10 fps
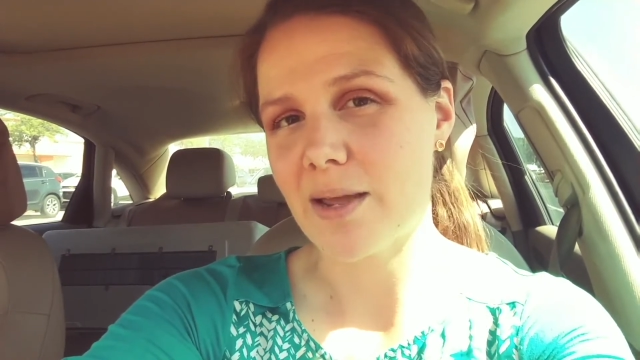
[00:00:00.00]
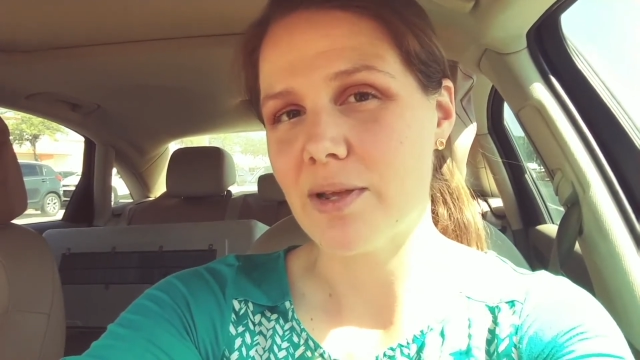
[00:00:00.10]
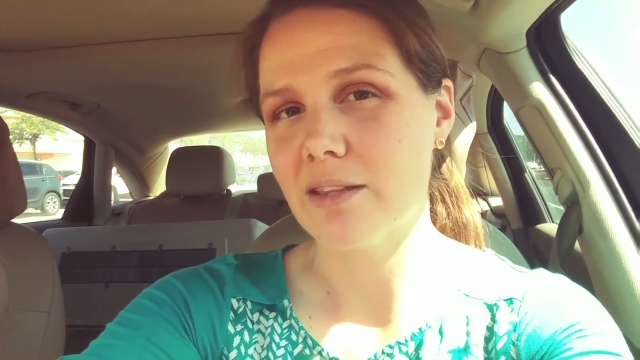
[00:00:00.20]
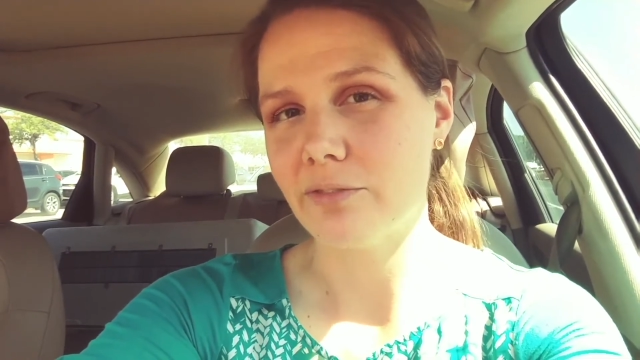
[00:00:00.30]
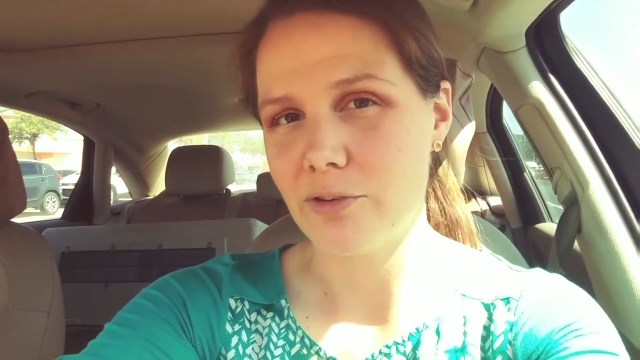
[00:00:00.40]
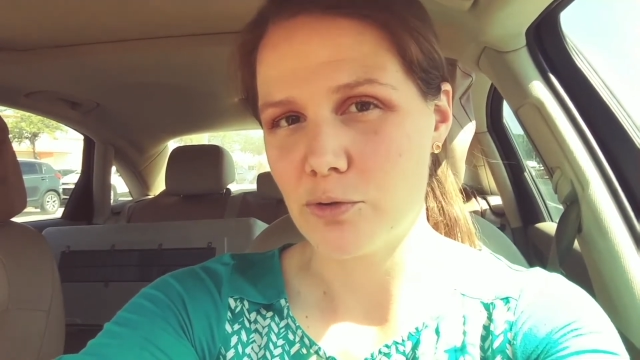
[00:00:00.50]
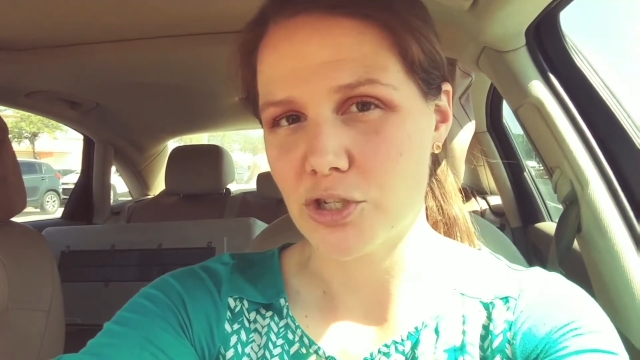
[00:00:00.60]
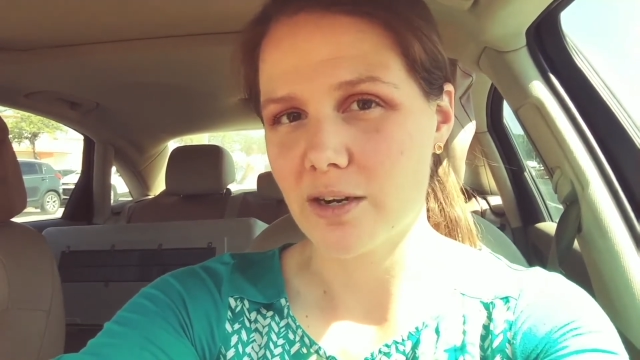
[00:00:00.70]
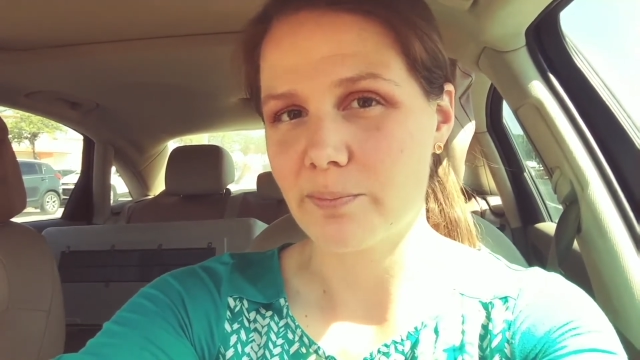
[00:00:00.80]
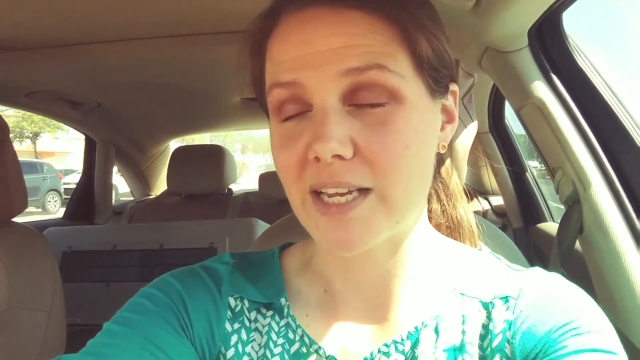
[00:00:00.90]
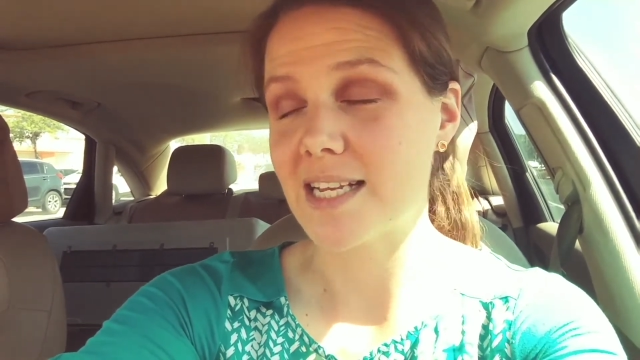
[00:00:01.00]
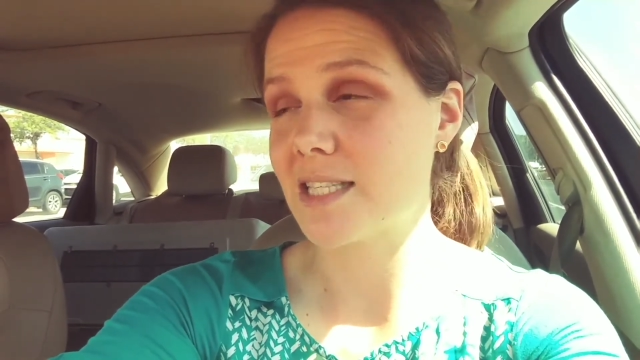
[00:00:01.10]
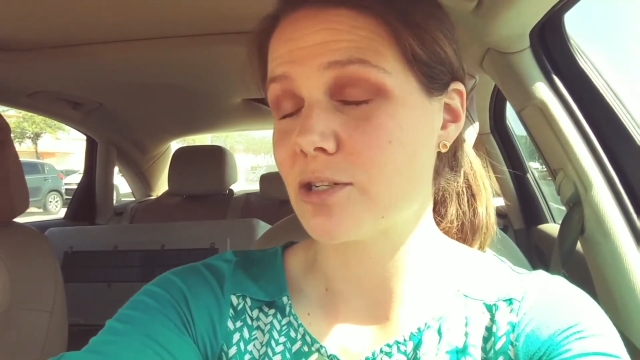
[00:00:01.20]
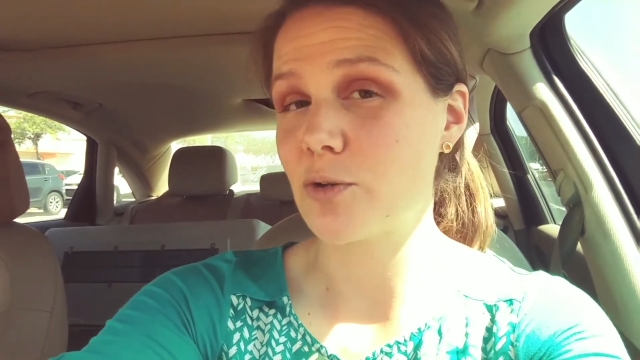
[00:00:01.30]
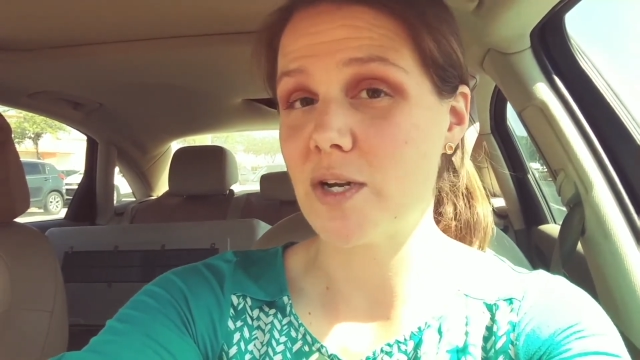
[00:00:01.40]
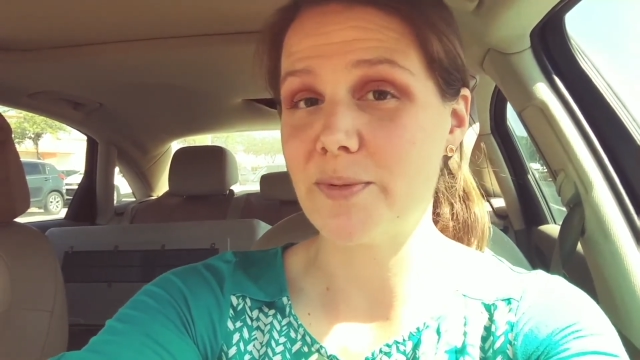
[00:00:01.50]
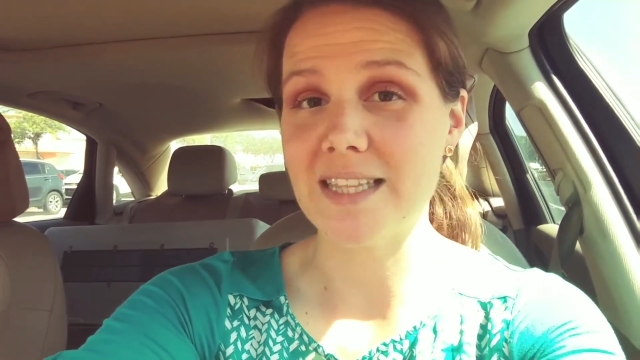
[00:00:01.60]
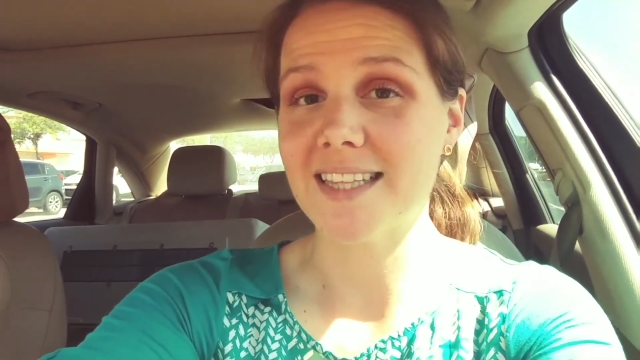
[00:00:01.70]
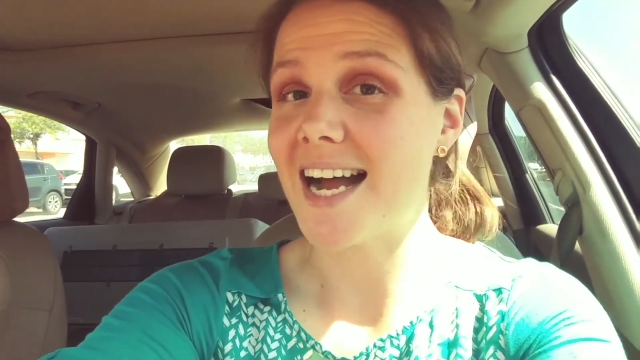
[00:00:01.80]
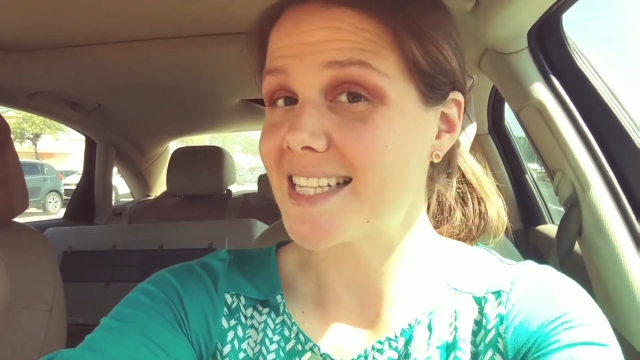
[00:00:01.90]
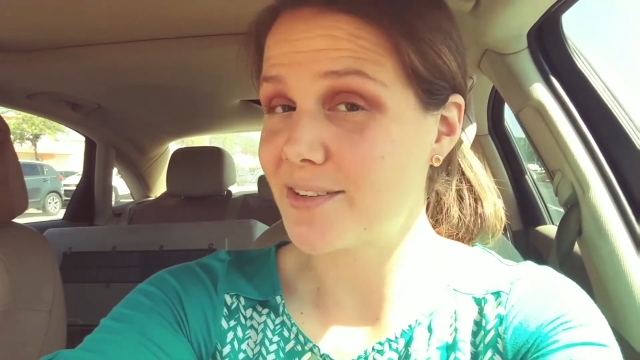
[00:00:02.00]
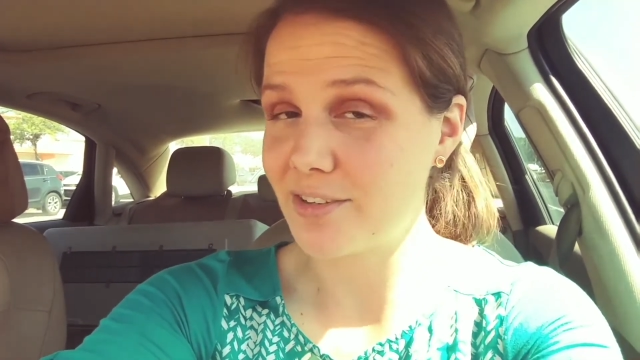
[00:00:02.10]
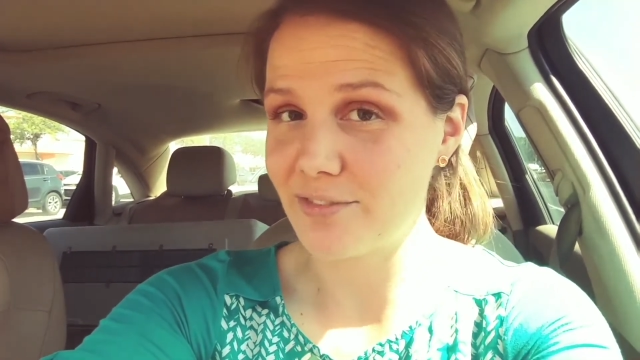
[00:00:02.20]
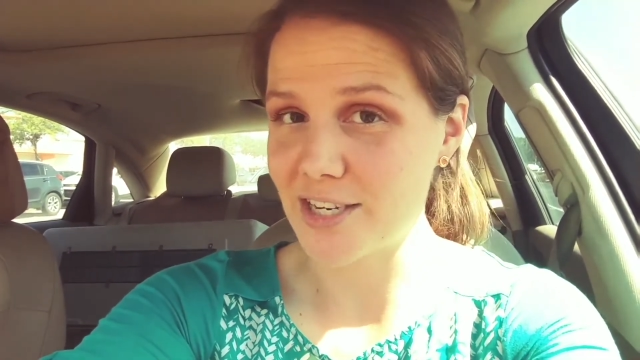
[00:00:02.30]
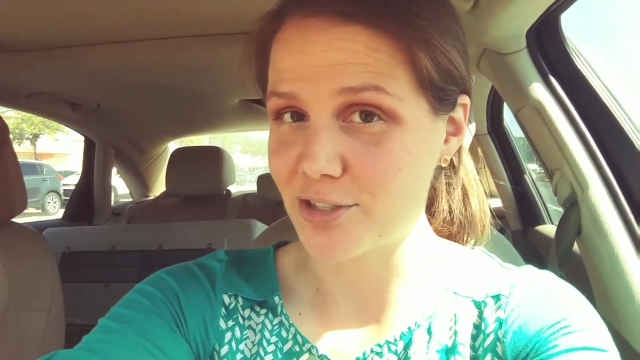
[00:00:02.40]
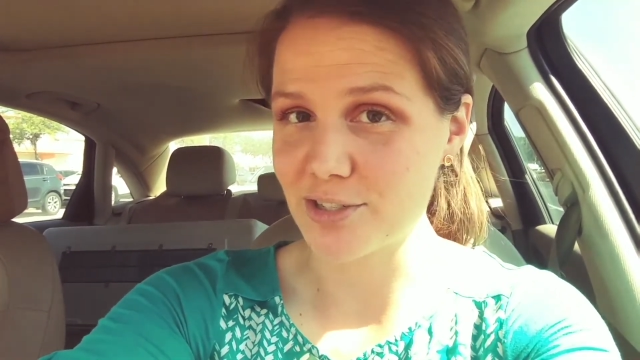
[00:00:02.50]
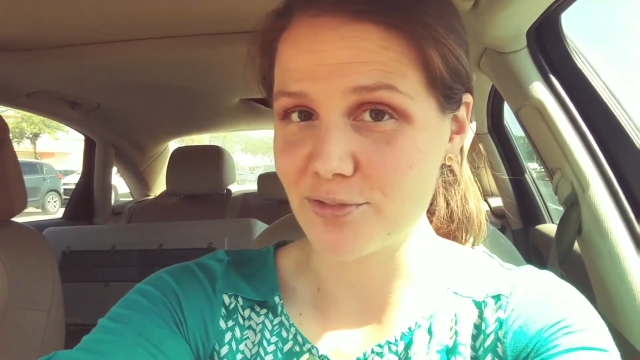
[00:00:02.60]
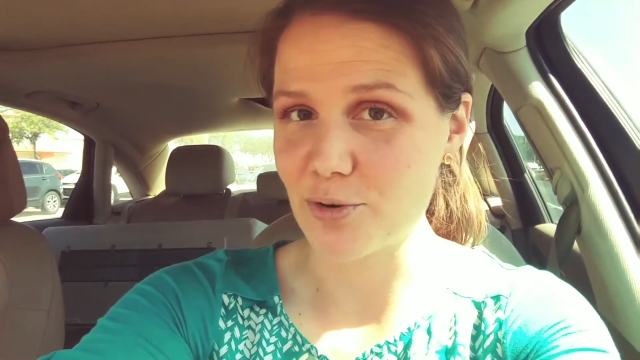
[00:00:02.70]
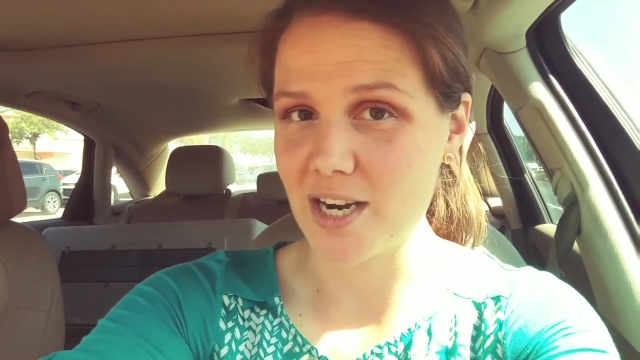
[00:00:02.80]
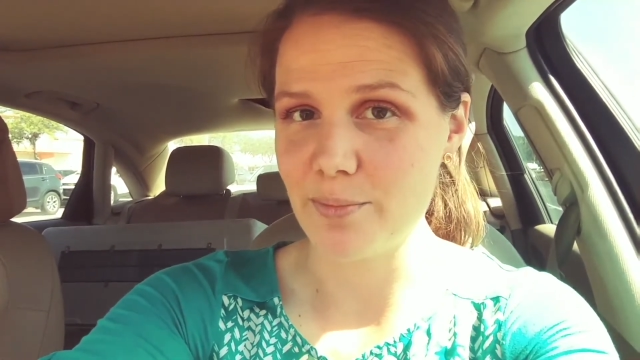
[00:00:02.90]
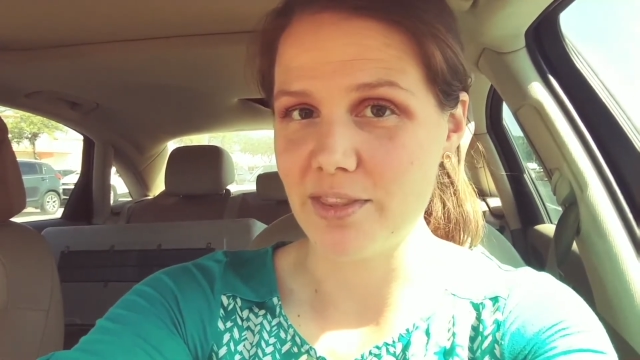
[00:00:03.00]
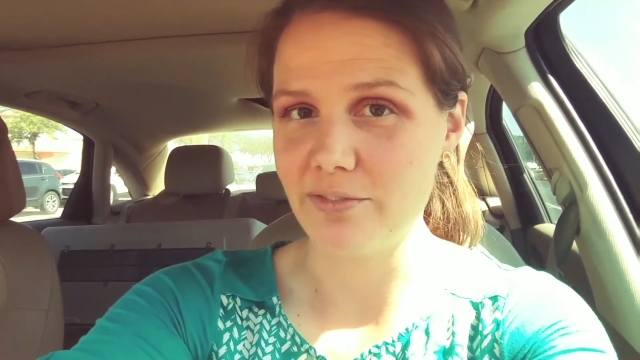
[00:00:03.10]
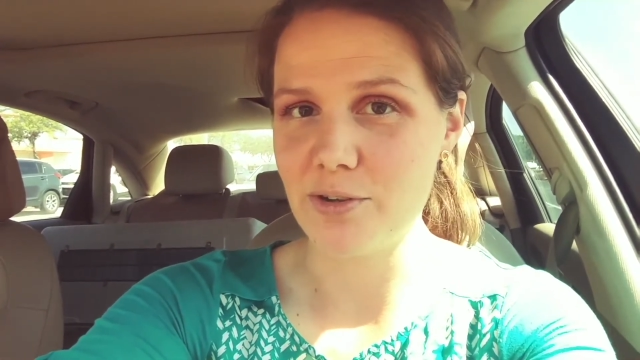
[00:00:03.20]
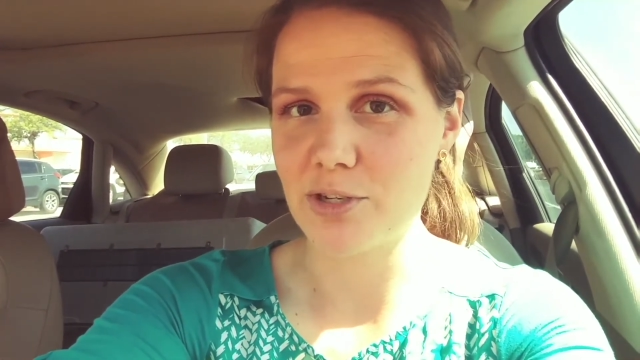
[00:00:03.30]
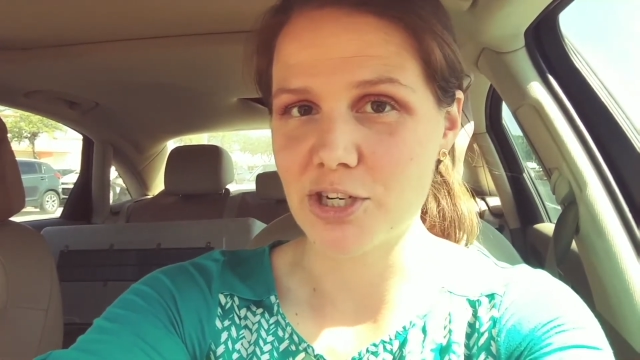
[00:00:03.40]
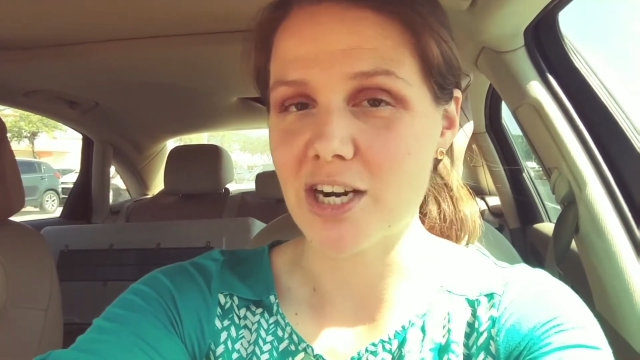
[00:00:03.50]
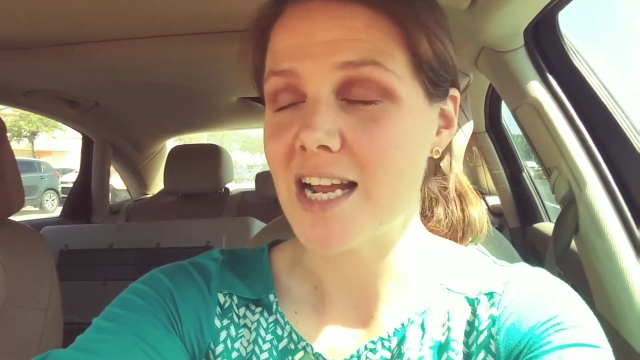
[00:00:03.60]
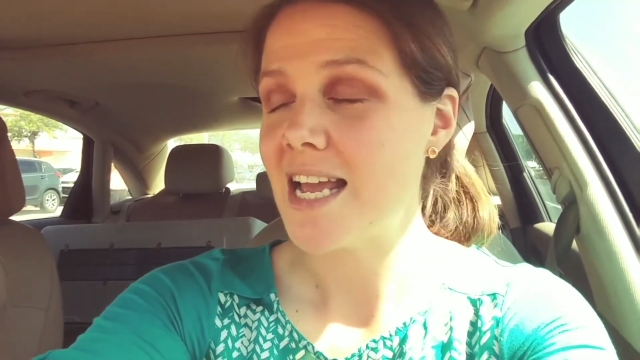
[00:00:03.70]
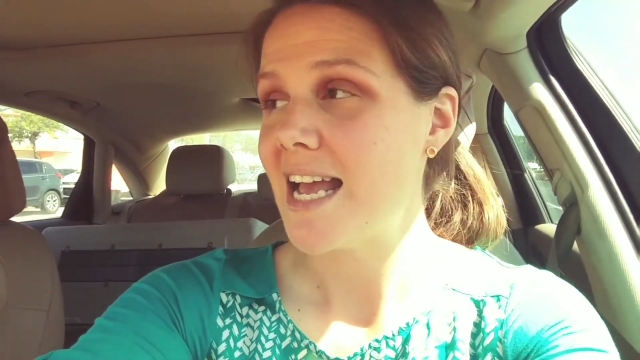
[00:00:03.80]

in the future, because there's going to be lots of adventures for him in the future